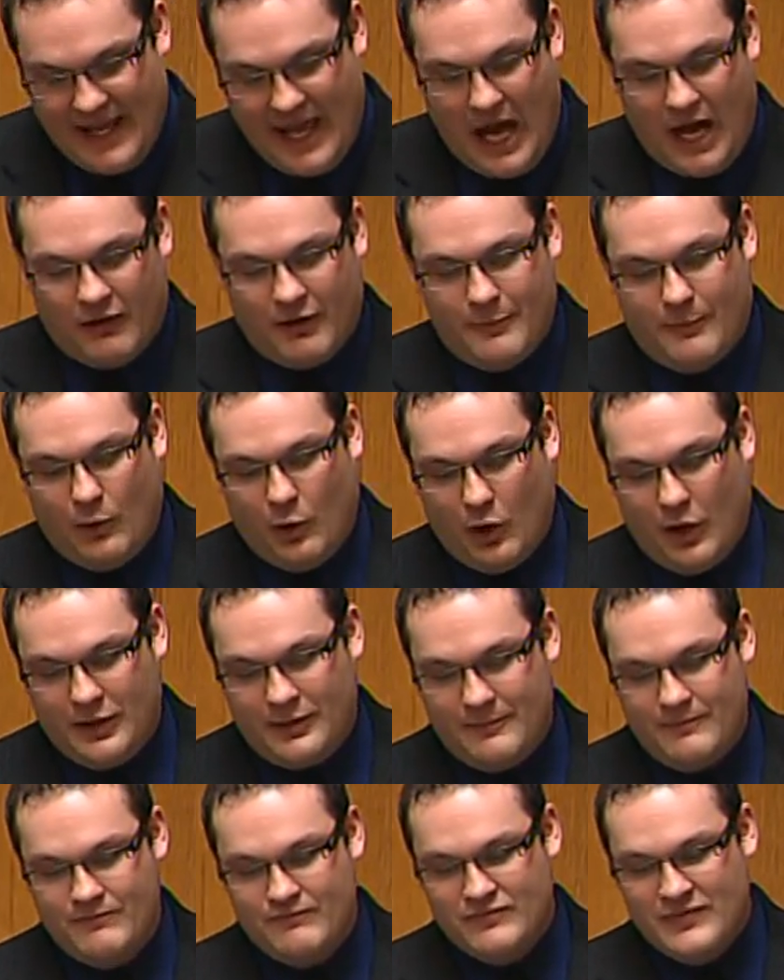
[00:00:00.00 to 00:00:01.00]
Howe report,
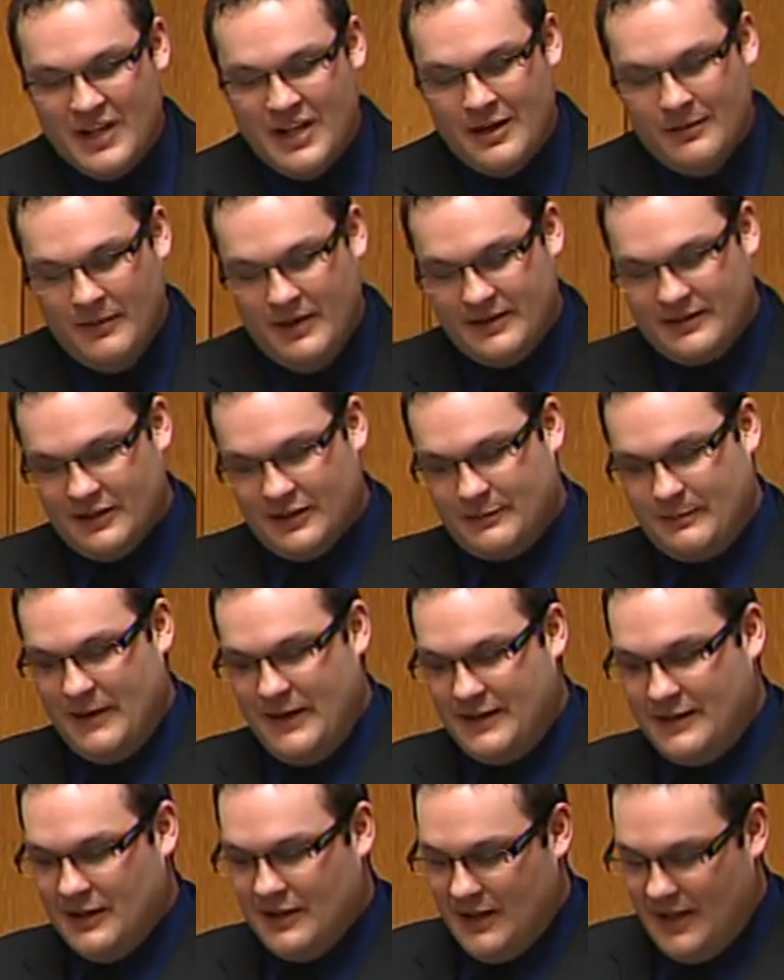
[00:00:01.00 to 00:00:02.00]
Mr.
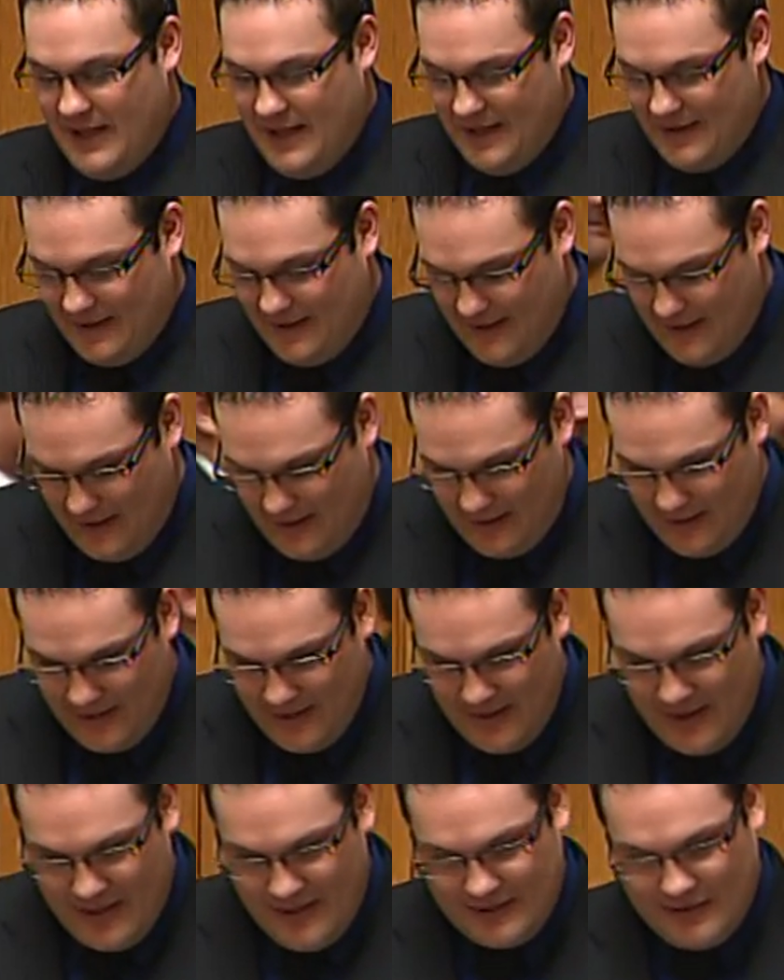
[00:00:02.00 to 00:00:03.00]
Speaker, and
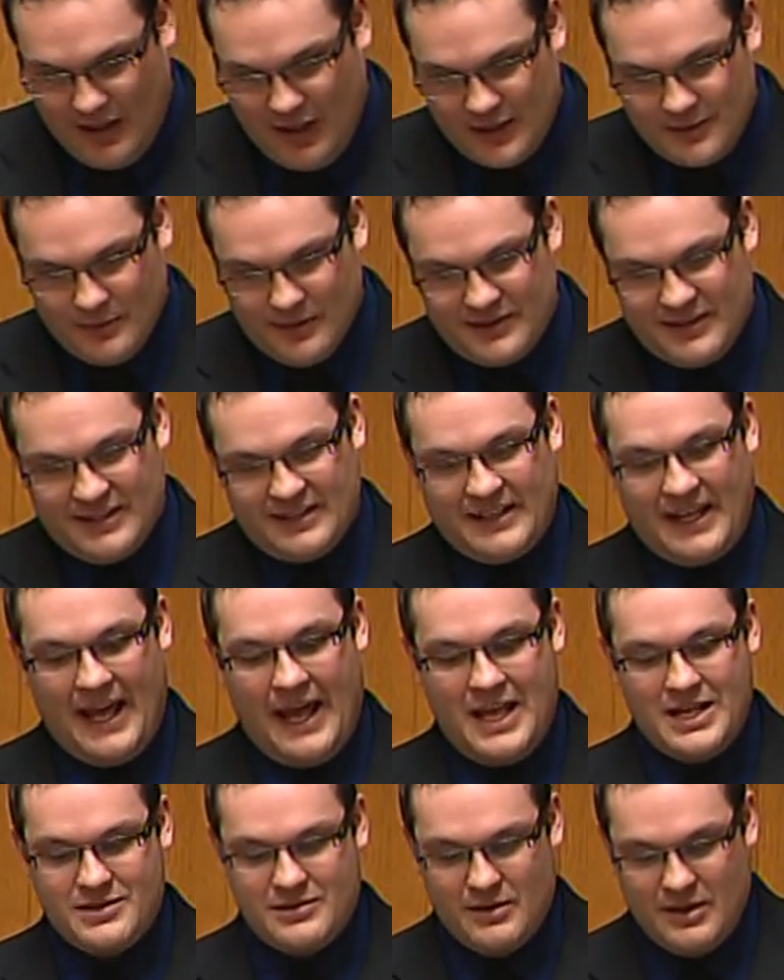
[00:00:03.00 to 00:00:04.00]
it talks about
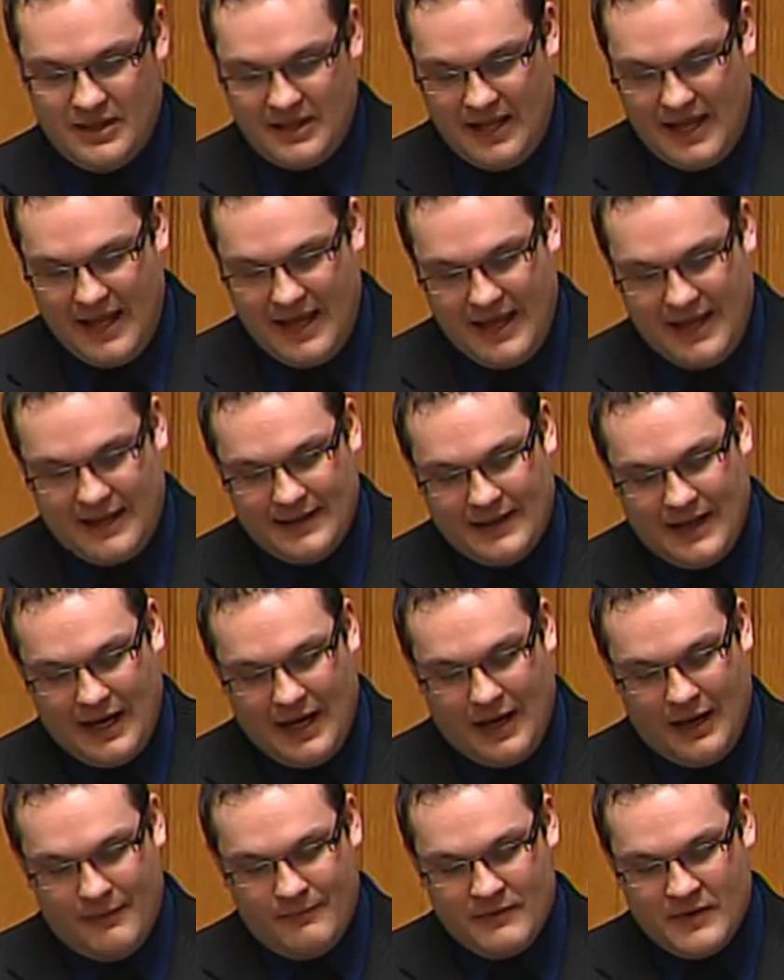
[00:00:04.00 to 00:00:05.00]
Saskatchewan and
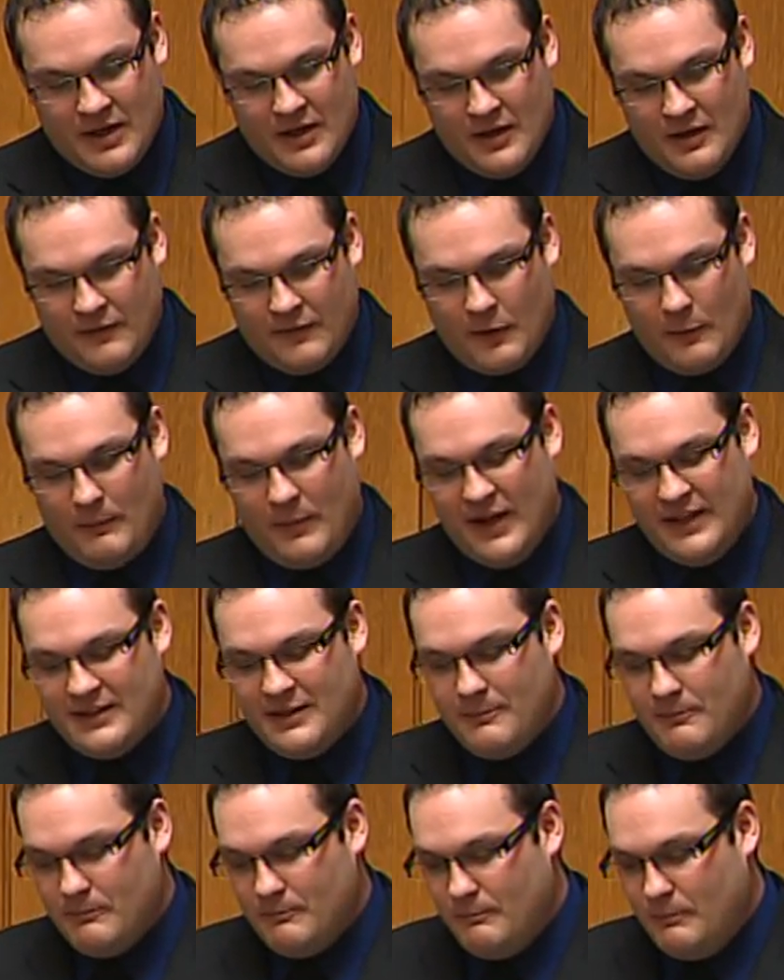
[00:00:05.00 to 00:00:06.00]
for
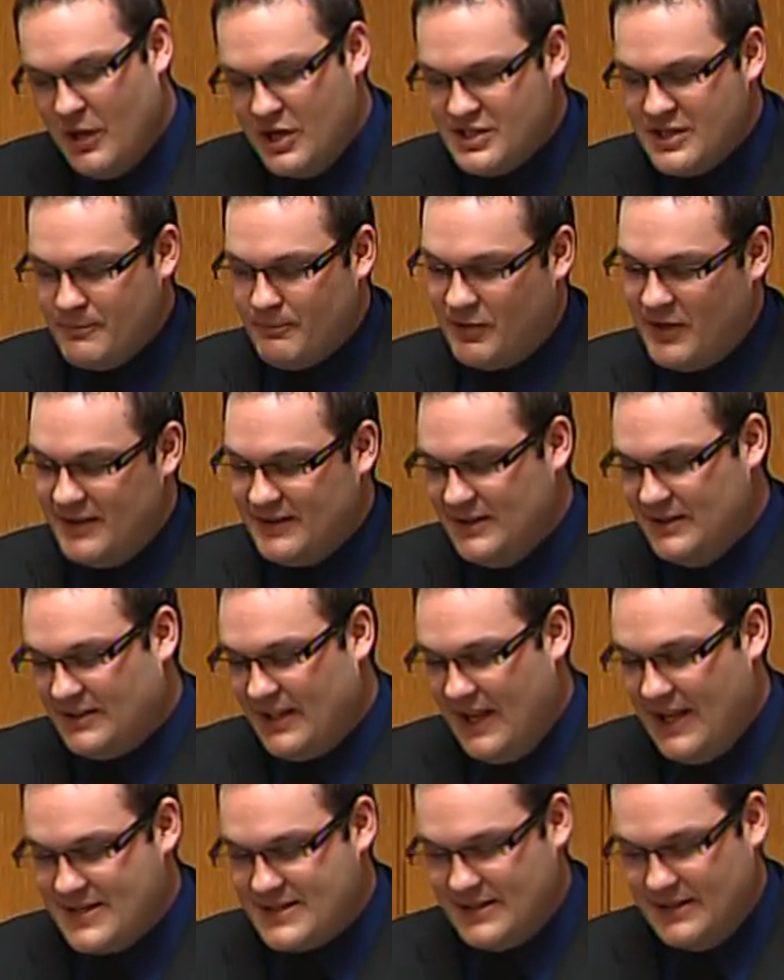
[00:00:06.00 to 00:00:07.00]
budget
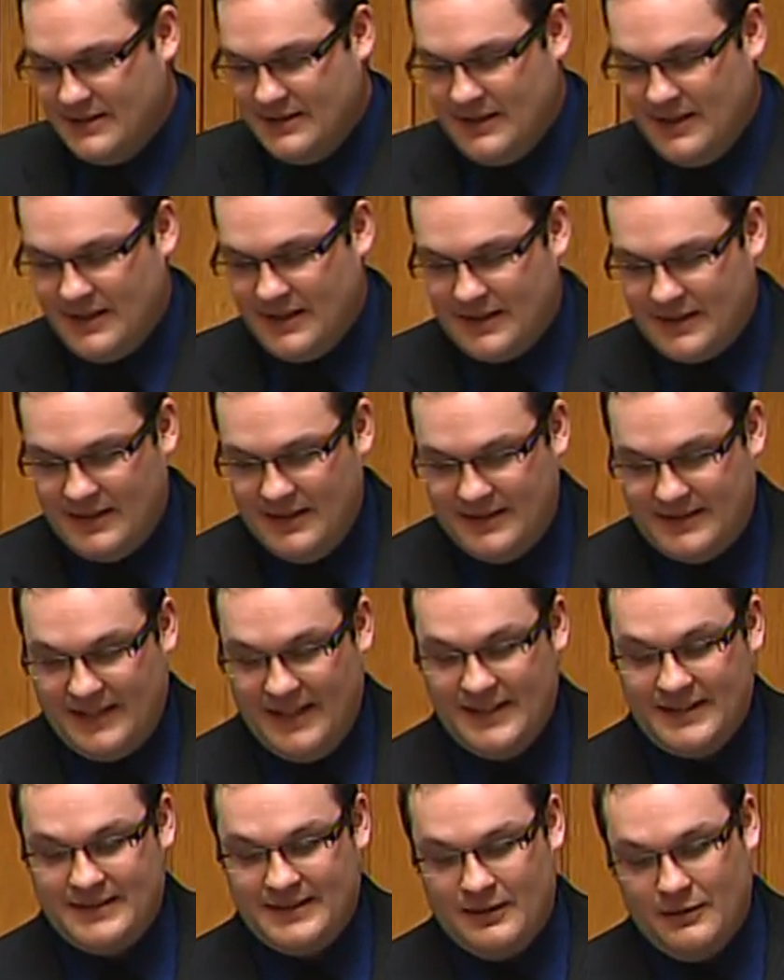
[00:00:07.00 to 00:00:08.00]
presentation
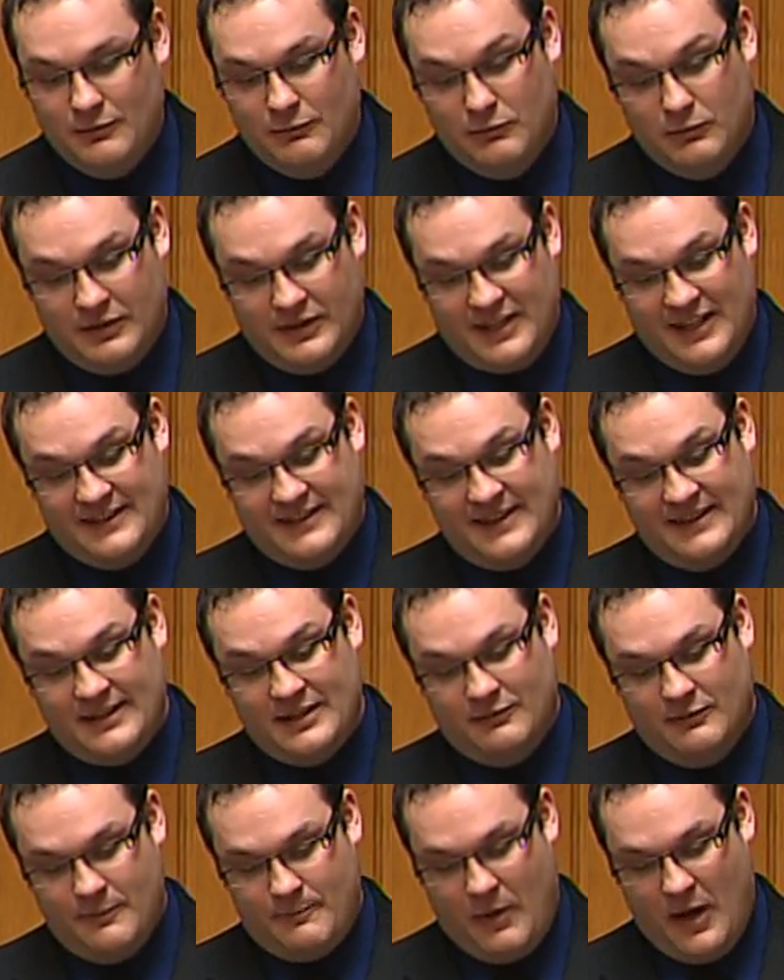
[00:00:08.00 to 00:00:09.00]

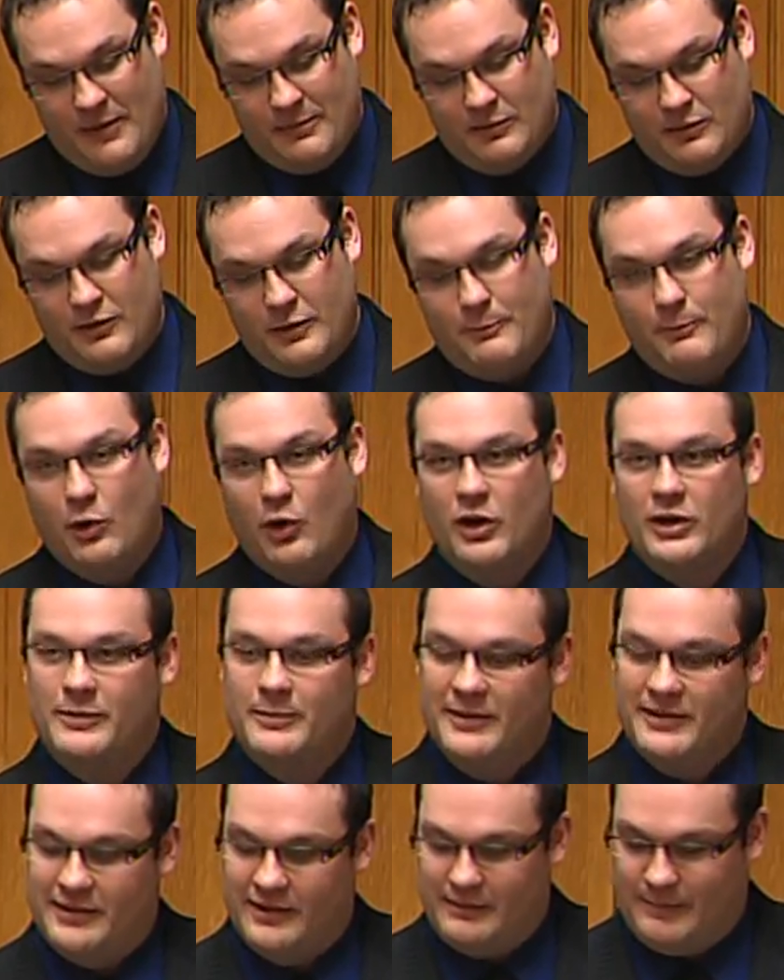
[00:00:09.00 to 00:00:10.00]
consistent with public reports,
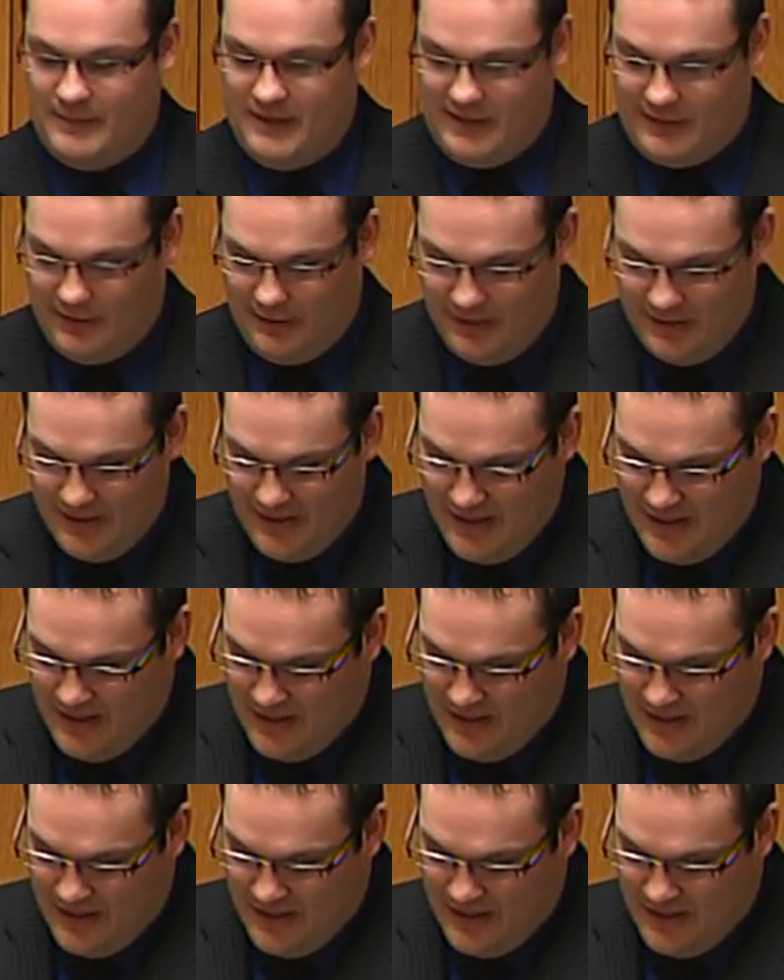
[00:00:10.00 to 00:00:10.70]
Mr. Speaker.